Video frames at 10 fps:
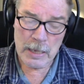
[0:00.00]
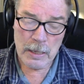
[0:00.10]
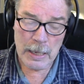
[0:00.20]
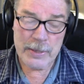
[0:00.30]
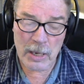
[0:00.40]

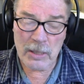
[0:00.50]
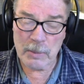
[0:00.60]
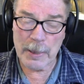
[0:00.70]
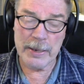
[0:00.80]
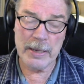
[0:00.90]
I talked
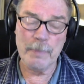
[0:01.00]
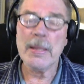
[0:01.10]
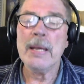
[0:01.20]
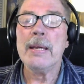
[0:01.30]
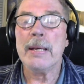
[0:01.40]
about him.
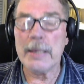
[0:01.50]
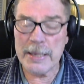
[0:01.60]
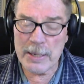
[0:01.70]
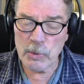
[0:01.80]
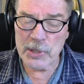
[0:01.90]

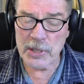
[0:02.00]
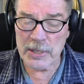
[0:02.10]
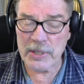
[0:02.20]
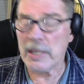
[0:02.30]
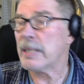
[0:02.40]
He was
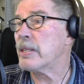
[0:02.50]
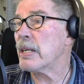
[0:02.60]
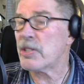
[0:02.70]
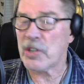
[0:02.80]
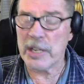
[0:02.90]
this
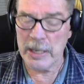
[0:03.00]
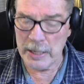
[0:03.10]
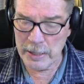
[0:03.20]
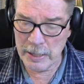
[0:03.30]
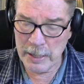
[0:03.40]
Dutch
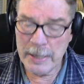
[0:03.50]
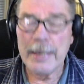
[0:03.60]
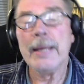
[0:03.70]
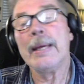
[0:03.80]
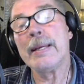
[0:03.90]
kid,
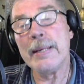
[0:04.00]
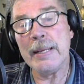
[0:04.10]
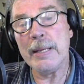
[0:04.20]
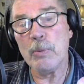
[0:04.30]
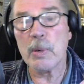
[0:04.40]
and
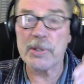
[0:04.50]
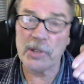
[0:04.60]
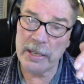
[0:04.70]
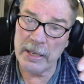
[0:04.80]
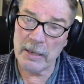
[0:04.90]
he was a
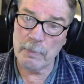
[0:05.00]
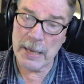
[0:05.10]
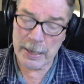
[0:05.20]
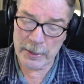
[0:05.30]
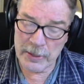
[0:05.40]
kid
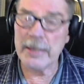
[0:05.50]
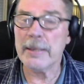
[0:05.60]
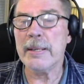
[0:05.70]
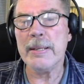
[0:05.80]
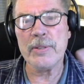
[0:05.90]
back then.
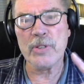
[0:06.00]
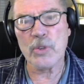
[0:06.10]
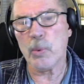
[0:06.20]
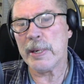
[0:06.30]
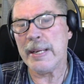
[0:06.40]
He's
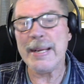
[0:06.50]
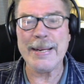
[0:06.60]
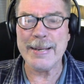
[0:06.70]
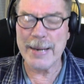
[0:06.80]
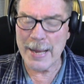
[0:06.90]

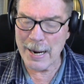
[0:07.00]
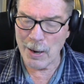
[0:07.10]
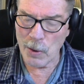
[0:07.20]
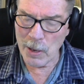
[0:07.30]
28 now.